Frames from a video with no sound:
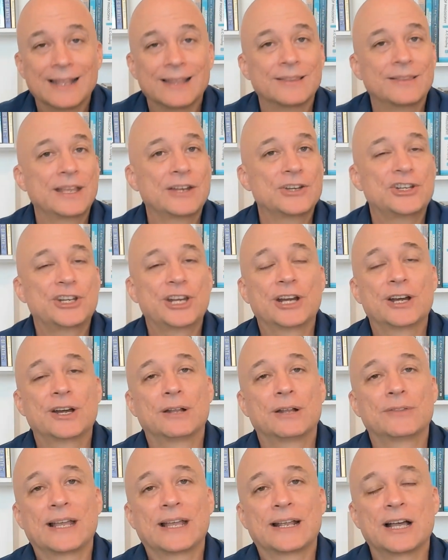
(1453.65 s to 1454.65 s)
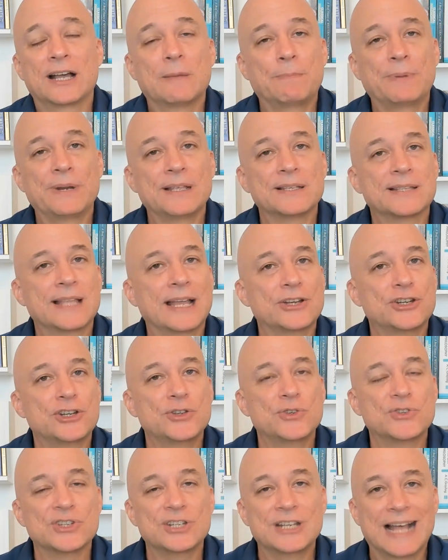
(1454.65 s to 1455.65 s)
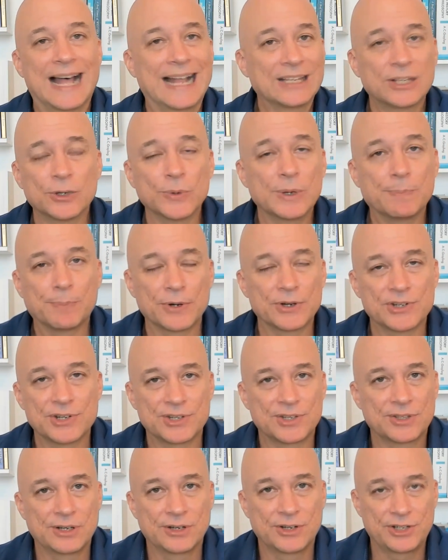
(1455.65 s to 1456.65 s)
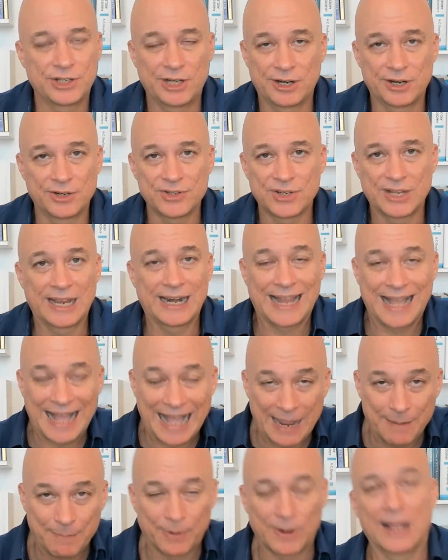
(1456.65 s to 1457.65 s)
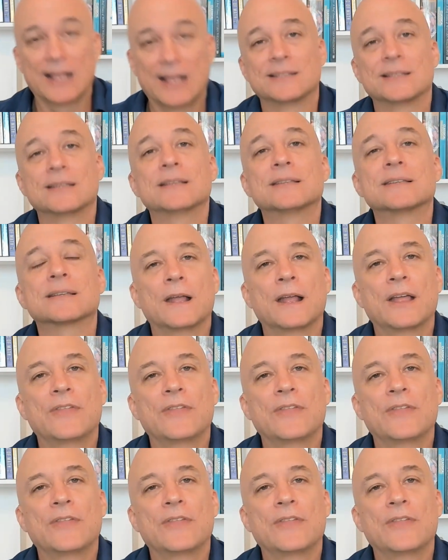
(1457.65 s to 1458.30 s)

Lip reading: than companies that choose not to repurchase their shares at high prices